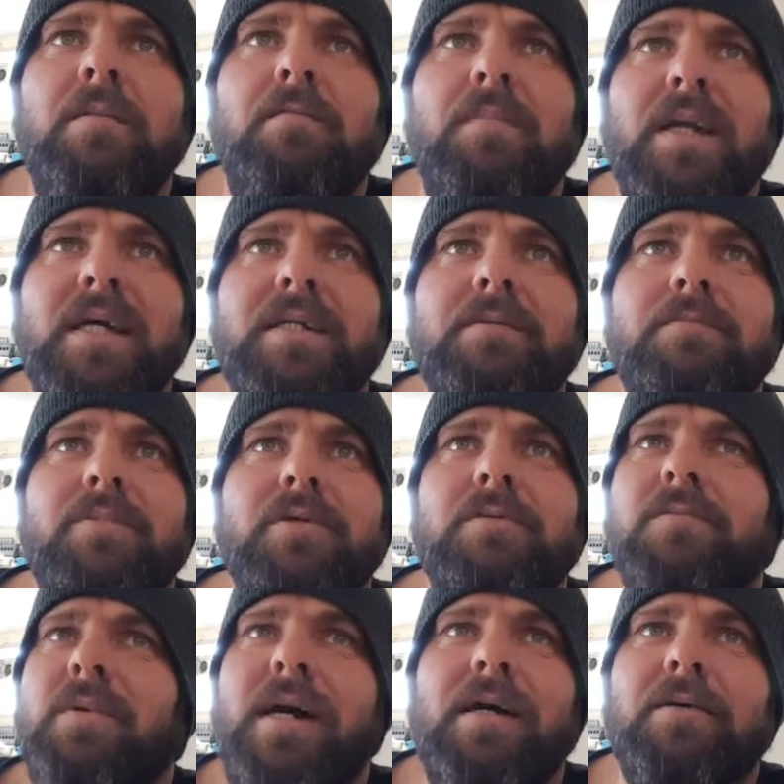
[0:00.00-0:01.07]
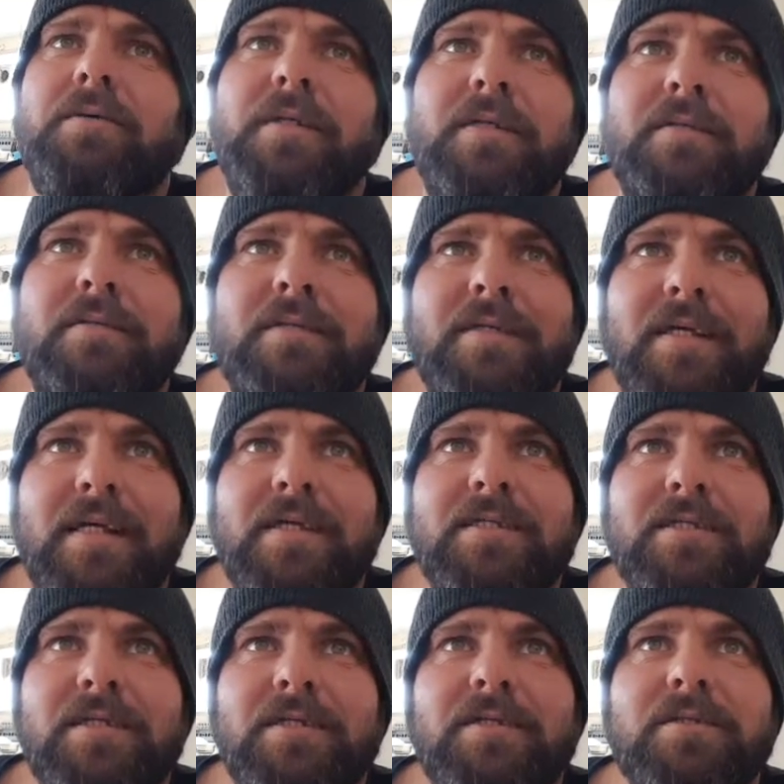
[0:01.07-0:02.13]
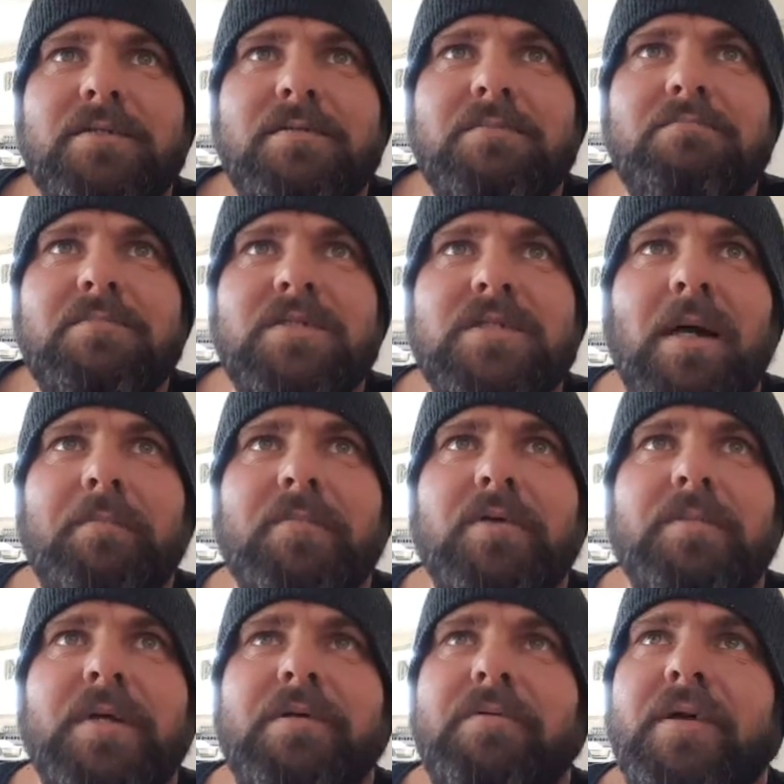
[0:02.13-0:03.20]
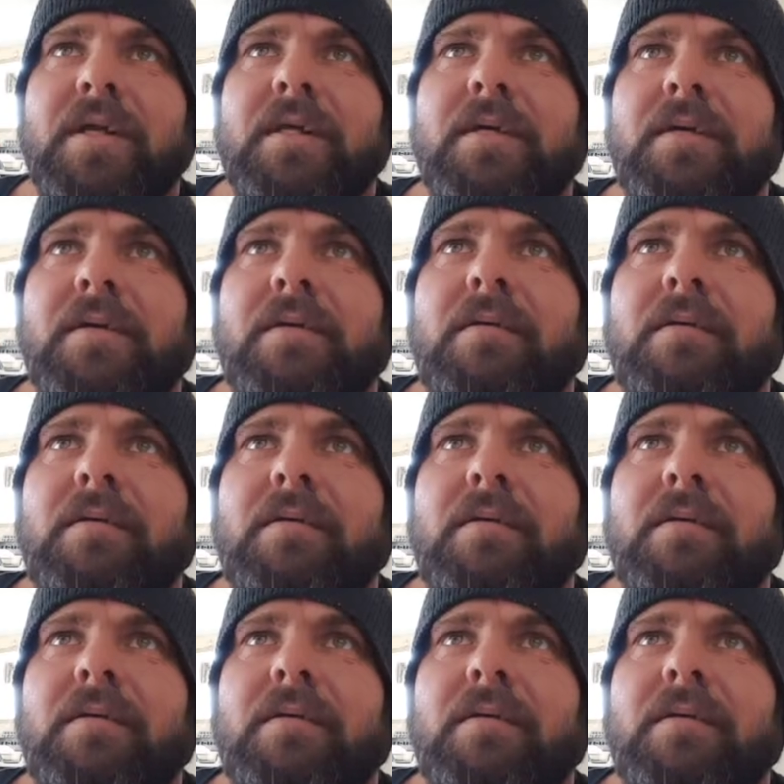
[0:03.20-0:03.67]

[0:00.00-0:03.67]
Plain bottle. Wow, that actually just stumped me, really.